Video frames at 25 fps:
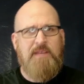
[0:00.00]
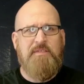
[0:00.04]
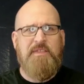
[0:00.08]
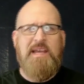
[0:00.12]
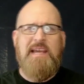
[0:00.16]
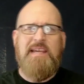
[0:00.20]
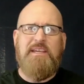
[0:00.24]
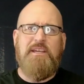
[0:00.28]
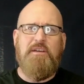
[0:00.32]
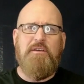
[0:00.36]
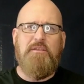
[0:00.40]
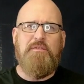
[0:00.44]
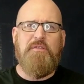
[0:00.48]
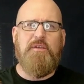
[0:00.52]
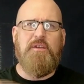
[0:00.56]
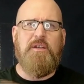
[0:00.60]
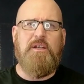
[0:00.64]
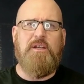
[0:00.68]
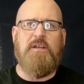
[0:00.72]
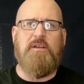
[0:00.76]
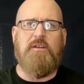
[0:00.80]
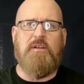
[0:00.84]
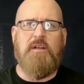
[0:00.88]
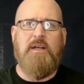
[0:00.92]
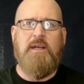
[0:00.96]
Thank you for
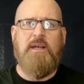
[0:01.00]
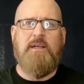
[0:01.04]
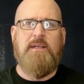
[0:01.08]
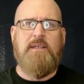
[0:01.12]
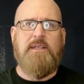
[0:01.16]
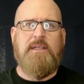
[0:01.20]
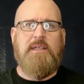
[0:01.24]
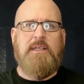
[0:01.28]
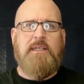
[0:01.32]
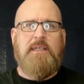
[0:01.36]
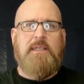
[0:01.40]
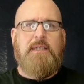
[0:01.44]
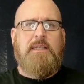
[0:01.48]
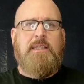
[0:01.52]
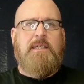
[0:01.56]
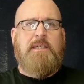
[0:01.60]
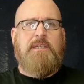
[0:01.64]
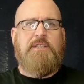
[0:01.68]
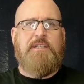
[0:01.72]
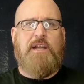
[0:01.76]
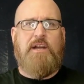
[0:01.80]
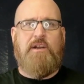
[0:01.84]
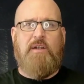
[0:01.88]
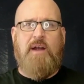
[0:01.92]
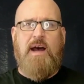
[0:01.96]
your
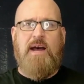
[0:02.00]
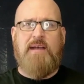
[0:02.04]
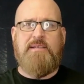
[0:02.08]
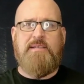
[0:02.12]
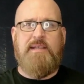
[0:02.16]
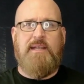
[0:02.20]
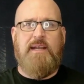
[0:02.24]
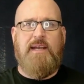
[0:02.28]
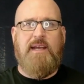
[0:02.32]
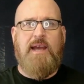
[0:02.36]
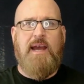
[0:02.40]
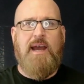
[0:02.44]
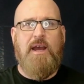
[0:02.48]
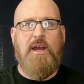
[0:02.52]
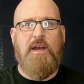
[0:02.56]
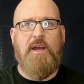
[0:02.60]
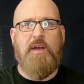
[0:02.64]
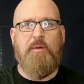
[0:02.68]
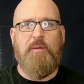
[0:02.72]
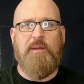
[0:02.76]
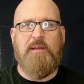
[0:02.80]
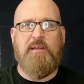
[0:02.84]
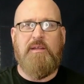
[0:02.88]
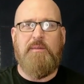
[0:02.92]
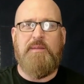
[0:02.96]
generosity. It
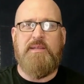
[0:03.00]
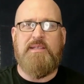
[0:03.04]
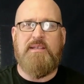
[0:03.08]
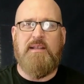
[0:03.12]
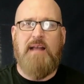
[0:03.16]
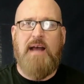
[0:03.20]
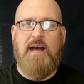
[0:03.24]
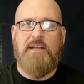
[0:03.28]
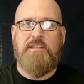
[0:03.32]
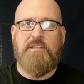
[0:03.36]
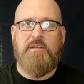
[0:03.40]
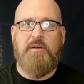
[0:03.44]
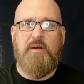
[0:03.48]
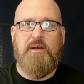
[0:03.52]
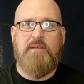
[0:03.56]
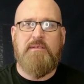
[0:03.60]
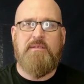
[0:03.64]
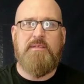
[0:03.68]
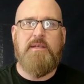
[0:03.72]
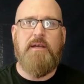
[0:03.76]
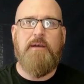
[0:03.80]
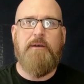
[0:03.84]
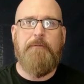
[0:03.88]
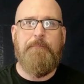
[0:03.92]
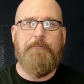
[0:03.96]
really means a lot to
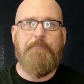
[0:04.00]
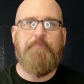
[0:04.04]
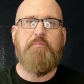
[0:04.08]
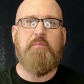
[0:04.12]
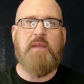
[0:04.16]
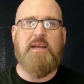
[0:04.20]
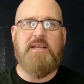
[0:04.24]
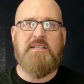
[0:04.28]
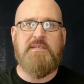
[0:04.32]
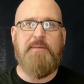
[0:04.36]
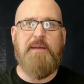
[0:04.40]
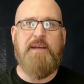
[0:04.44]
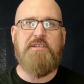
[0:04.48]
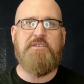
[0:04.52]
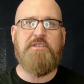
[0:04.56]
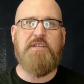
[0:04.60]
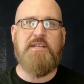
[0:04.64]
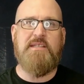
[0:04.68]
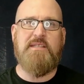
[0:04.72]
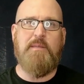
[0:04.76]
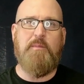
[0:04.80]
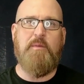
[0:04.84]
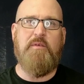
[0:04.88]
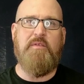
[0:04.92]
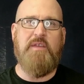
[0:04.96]
us,
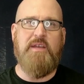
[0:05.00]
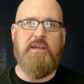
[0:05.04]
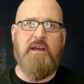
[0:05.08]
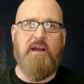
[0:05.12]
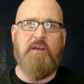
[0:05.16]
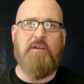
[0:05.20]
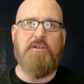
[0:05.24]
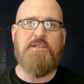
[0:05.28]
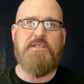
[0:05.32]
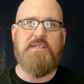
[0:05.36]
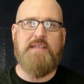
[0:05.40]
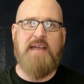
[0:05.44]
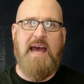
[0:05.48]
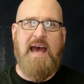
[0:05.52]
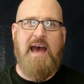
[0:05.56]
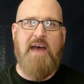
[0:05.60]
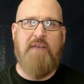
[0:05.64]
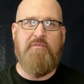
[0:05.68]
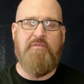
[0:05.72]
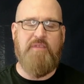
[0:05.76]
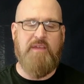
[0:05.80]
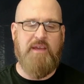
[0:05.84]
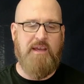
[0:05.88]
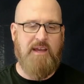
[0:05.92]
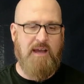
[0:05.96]
especially some of the younger
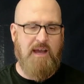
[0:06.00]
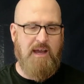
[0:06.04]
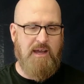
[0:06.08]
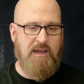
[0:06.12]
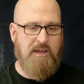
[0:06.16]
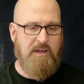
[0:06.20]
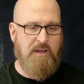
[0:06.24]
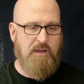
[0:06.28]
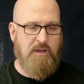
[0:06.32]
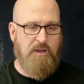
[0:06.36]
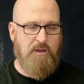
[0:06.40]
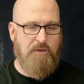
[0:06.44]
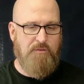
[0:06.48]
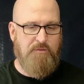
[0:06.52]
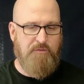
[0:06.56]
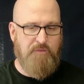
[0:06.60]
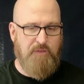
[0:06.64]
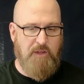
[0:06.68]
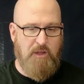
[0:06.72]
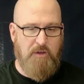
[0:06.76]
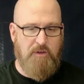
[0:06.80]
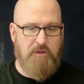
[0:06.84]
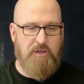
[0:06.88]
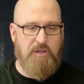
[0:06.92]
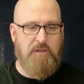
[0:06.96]
staff, the
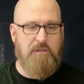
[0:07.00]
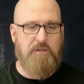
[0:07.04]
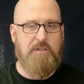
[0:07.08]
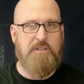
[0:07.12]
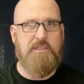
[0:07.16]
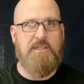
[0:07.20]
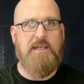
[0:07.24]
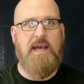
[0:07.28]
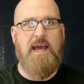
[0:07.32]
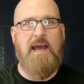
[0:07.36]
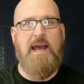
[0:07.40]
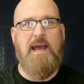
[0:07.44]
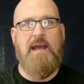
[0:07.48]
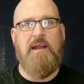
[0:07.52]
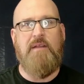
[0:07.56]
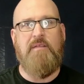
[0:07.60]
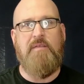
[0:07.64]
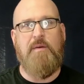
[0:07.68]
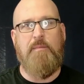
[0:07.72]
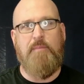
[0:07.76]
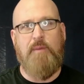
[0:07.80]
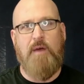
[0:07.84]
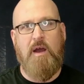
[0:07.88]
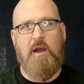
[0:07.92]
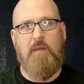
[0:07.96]
floaters and
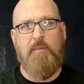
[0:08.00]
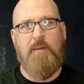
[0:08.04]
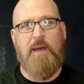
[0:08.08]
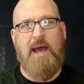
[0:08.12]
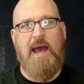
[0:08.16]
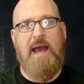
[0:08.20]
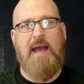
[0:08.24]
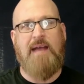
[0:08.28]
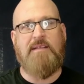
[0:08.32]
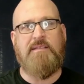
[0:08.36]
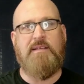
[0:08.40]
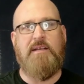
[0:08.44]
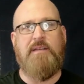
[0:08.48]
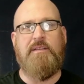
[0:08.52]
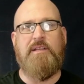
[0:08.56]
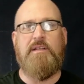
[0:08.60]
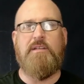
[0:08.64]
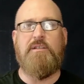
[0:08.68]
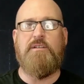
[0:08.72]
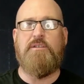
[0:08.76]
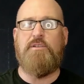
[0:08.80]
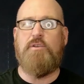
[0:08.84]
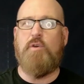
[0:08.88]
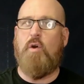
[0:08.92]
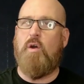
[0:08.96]
the barbacks and
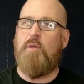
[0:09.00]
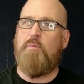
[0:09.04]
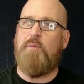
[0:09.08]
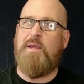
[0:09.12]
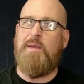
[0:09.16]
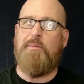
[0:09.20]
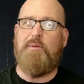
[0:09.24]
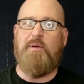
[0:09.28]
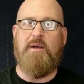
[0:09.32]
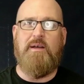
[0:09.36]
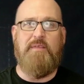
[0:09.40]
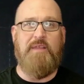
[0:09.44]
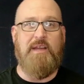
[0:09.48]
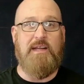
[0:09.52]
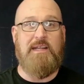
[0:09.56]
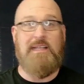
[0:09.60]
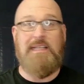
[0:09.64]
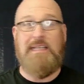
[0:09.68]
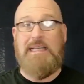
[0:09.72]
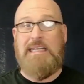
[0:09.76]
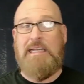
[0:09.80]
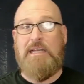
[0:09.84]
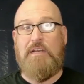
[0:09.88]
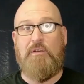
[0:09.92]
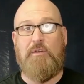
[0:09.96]
the door people and the
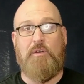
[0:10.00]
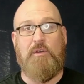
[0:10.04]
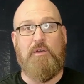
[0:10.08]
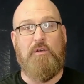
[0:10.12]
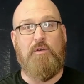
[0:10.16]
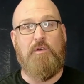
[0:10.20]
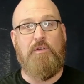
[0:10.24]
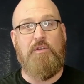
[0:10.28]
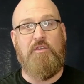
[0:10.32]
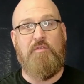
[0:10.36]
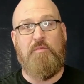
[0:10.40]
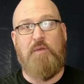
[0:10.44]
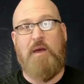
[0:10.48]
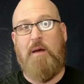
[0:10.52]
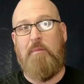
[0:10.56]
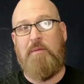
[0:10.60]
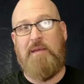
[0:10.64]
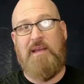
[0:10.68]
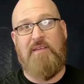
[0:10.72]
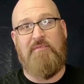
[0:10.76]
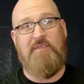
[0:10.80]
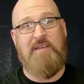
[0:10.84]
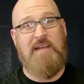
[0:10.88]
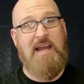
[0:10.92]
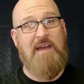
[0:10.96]
cleaning crew who you
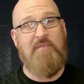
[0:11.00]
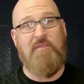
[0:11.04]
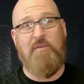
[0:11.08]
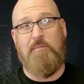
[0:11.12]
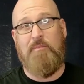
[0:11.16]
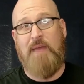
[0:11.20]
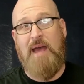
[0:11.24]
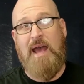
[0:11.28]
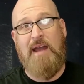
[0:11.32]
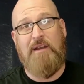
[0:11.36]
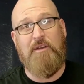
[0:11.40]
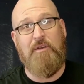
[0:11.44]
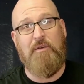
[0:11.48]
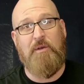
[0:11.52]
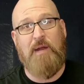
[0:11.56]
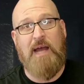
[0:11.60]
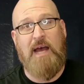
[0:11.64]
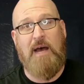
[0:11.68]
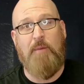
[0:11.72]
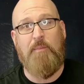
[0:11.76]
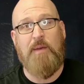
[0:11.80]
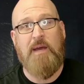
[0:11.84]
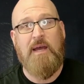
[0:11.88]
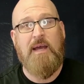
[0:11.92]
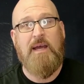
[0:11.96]
probably have never met who
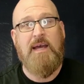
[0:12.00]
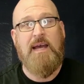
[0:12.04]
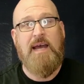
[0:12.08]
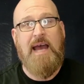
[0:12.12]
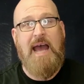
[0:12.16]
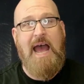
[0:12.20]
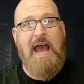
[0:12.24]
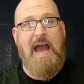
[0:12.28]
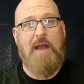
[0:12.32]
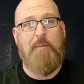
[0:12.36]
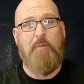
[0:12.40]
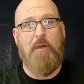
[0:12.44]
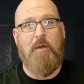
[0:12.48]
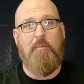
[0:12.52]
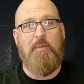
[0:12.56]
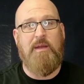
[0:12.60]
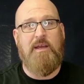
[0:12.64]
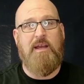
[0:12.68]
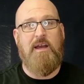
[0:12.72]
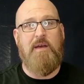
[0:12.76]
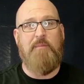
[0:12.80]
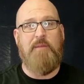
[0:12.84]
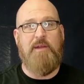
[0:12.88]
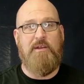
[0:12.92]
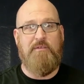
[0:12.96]
help Akbar
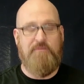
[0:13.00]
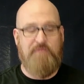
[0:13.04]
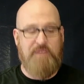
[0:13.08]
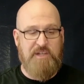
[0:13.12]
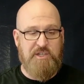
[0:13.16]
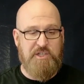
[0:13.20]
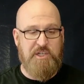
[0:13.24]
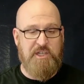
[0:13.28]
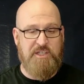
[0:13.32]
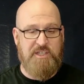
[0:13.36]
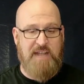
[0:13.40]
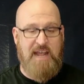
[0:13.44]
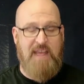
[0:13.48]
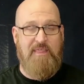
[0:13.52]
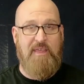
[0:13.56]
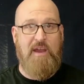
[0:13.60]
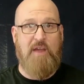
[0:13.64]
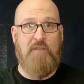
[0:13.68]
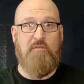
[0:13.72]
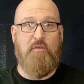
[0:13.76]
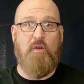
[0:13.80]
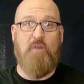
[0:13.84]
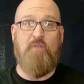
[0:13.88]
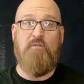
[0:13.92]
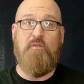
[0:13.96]
become an efficient and
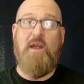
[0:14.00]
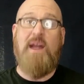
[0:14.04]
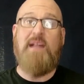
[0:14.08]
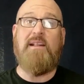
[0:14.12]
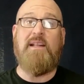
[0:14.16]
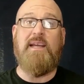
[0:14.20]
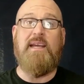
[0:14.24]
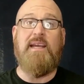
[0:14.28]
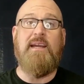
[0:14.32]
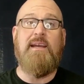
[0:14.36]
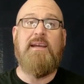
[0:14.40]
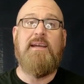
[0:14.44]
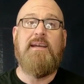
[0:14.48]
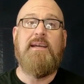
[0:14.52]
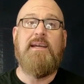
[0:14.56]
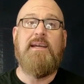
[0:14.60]
therefore friendly